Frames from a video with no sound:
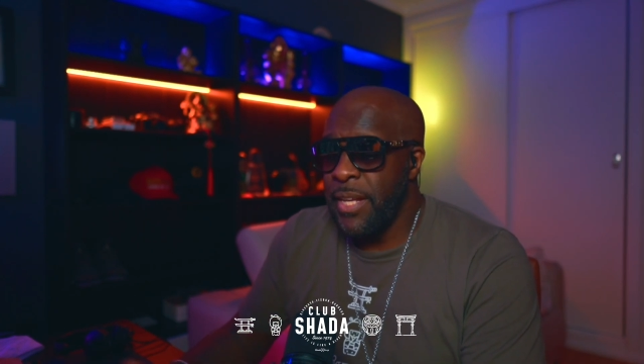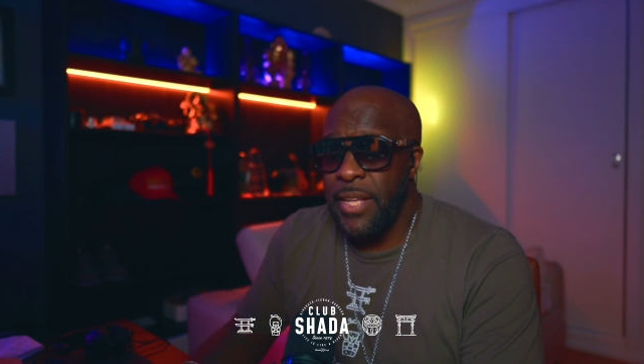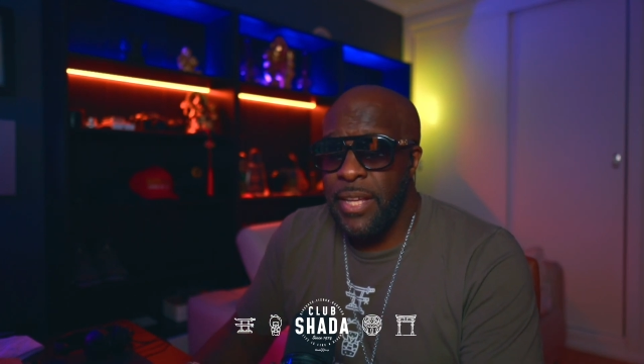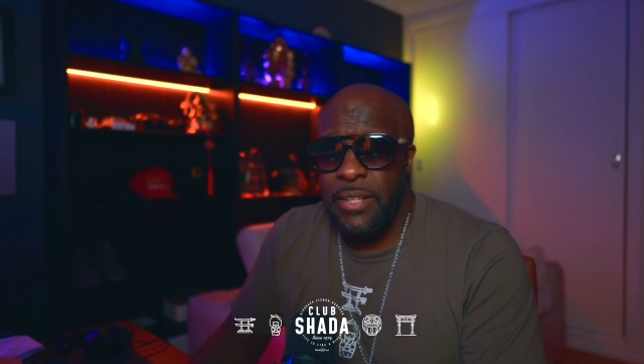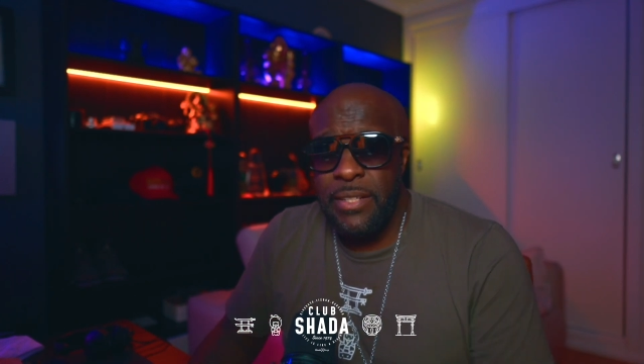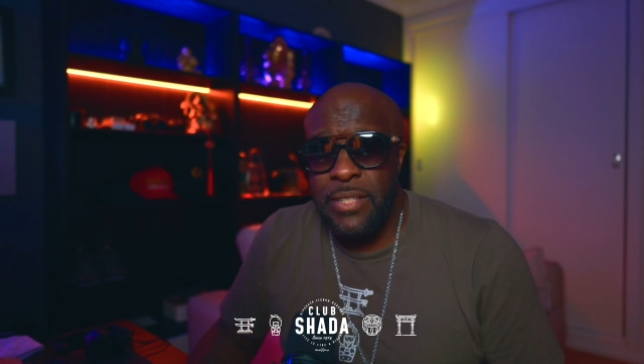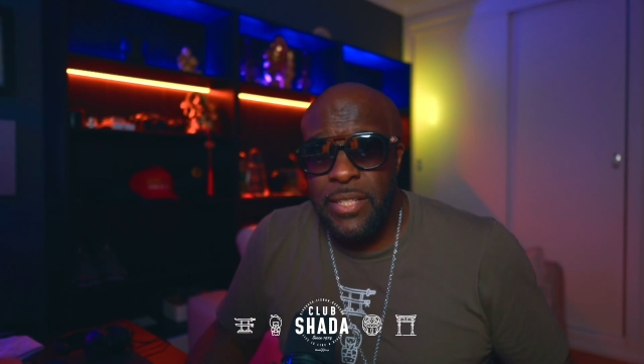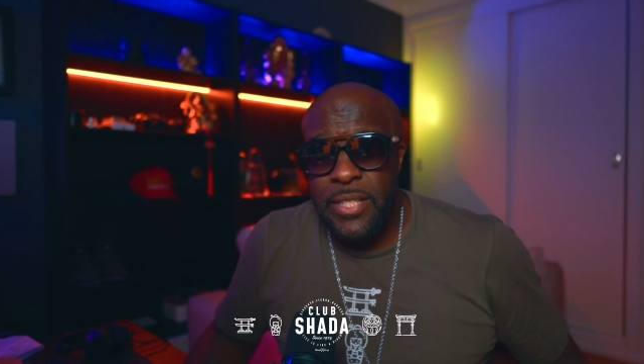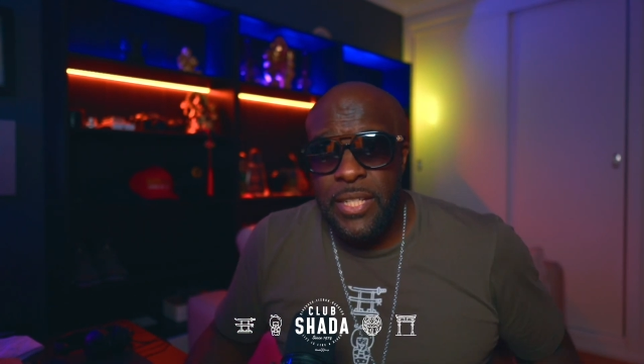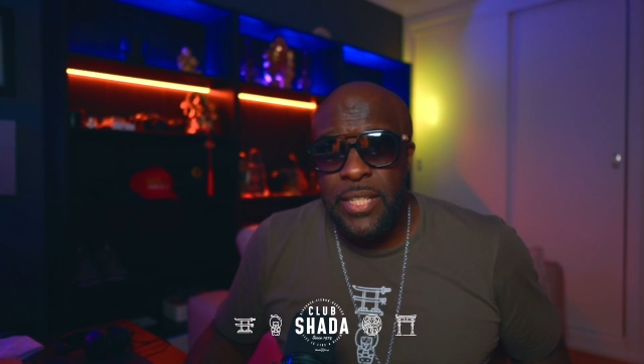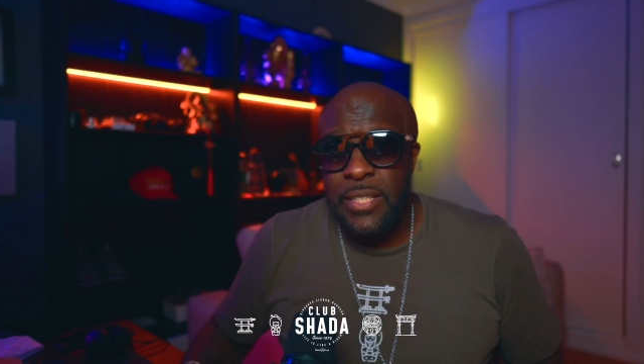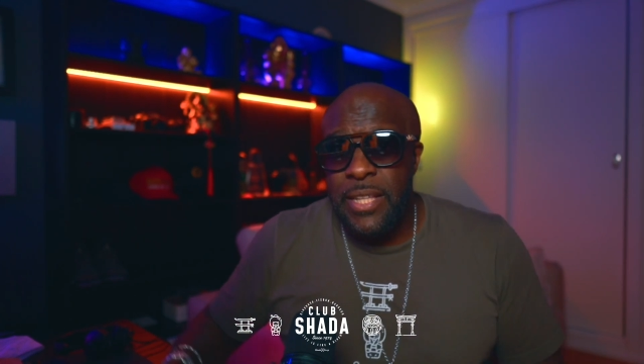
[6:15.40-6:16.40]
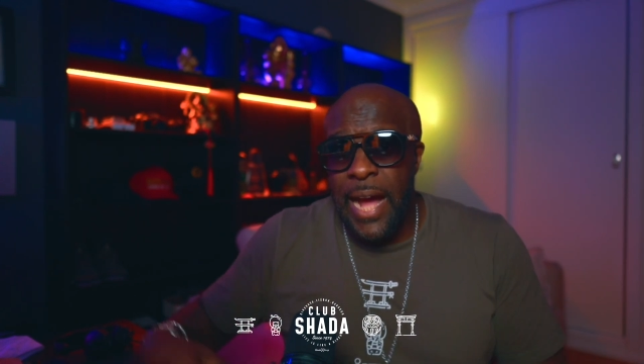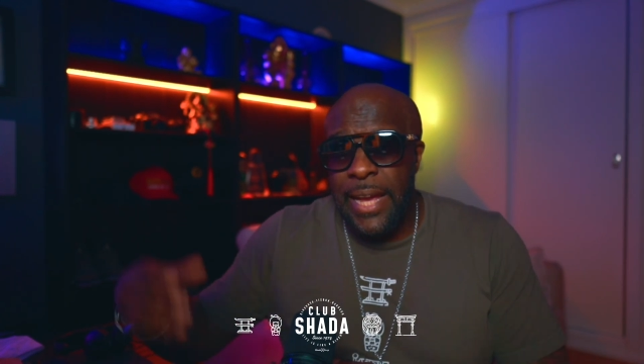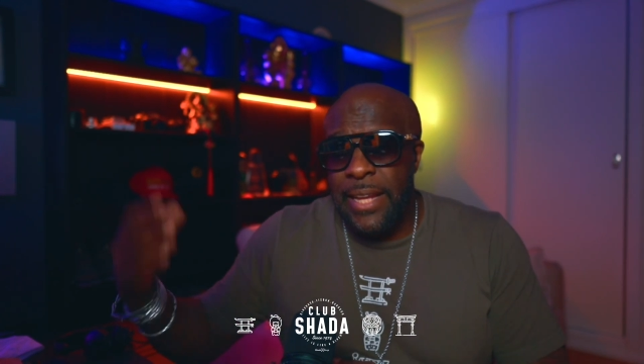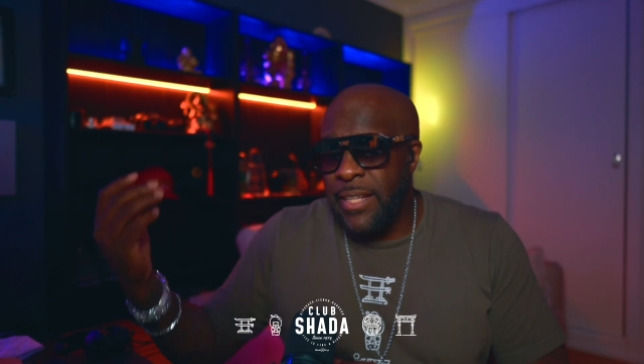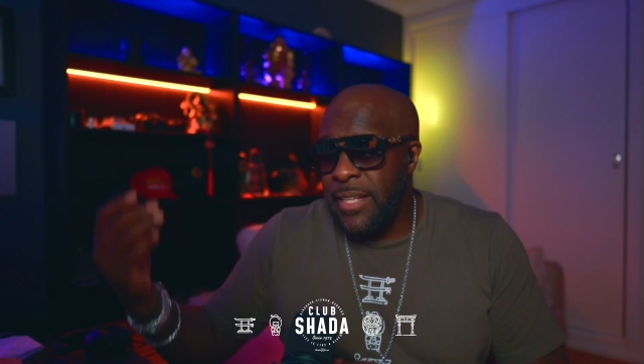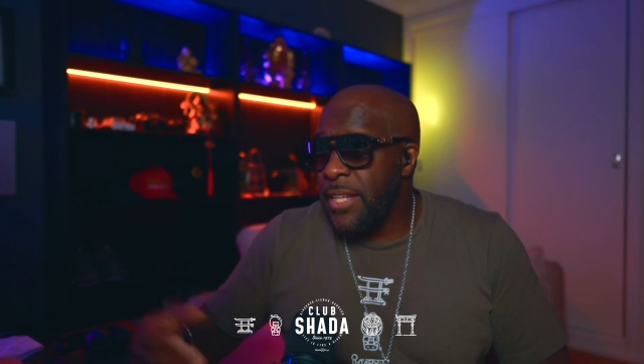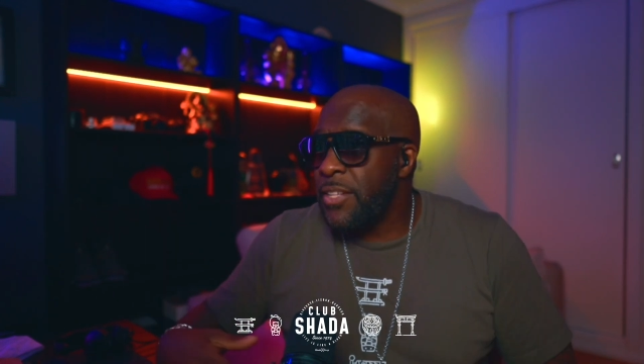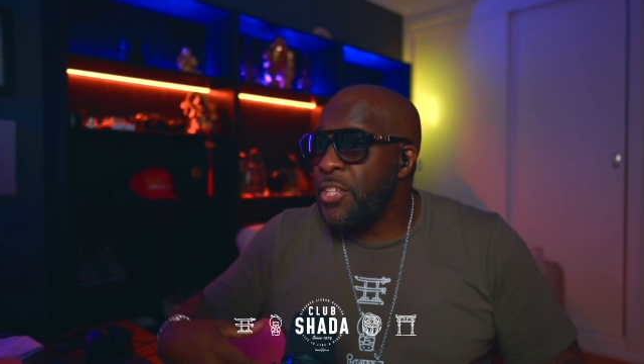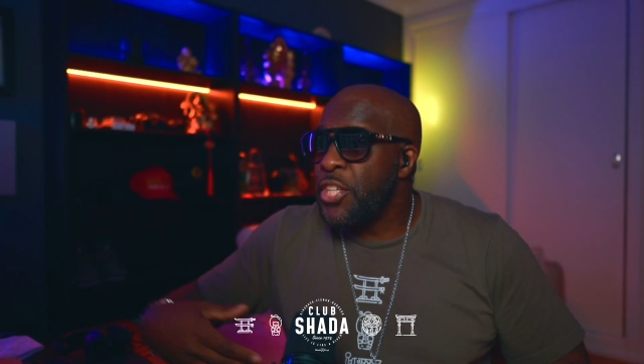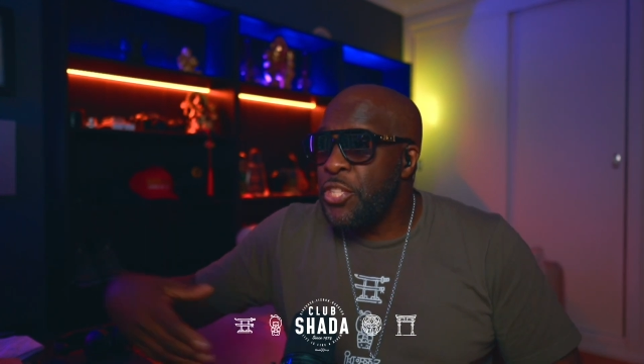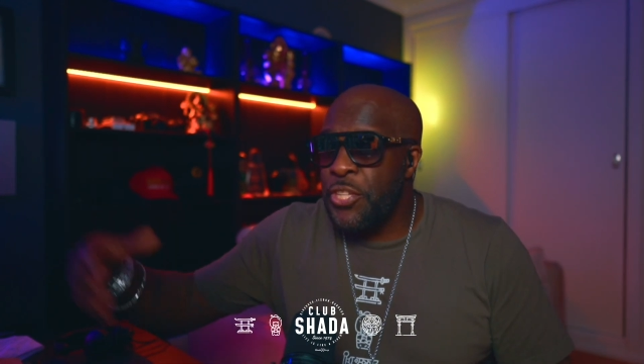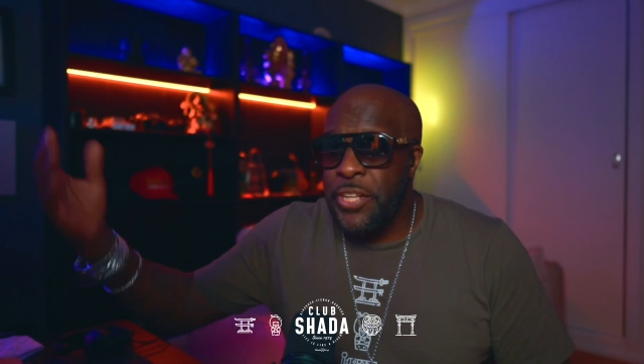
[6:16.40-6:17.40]
And then the C Ds died, and then
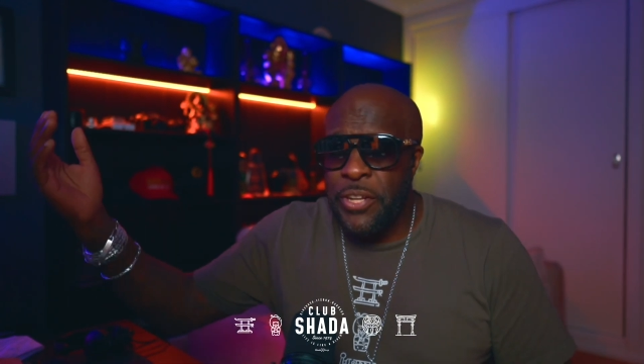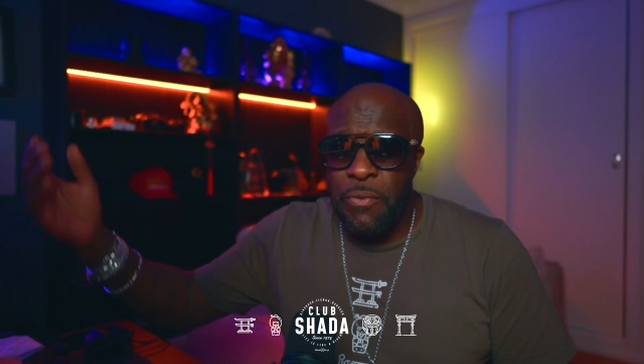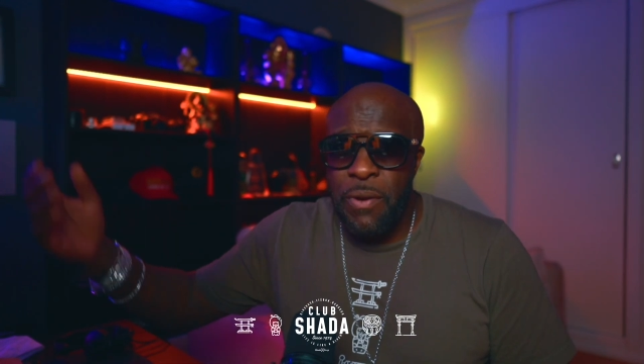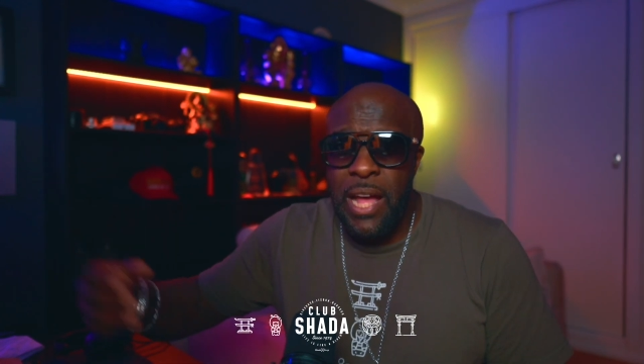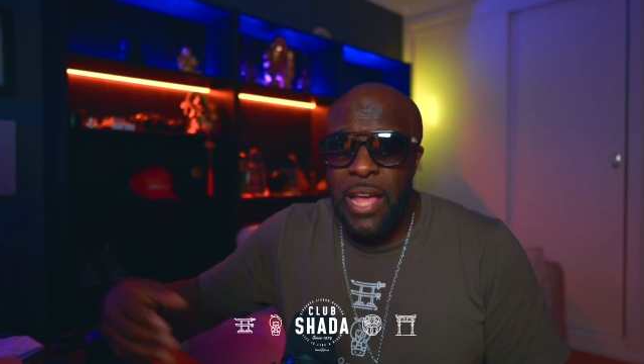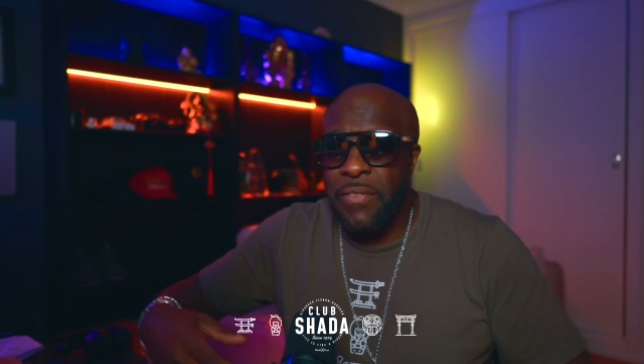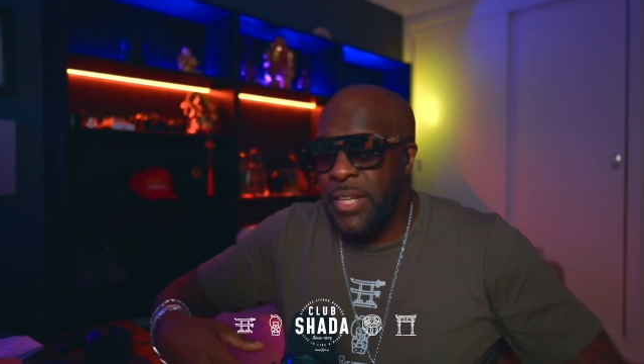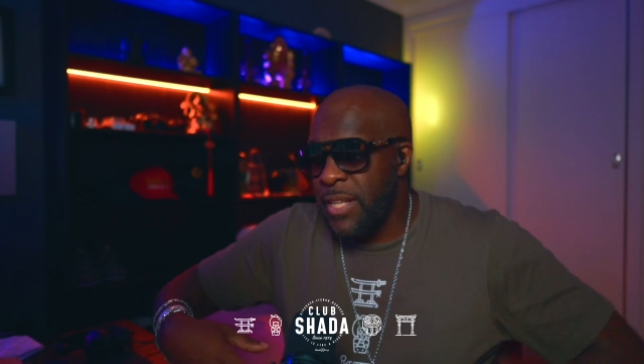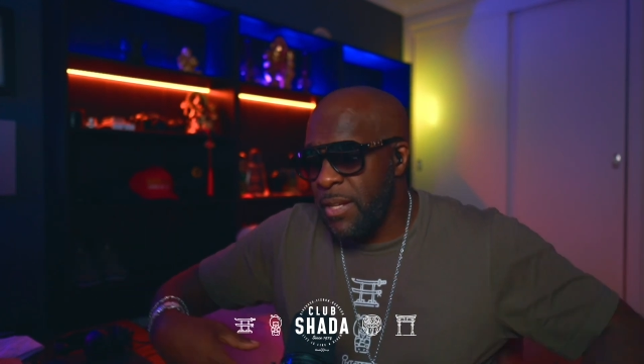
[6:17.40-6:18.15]
the internet arrived,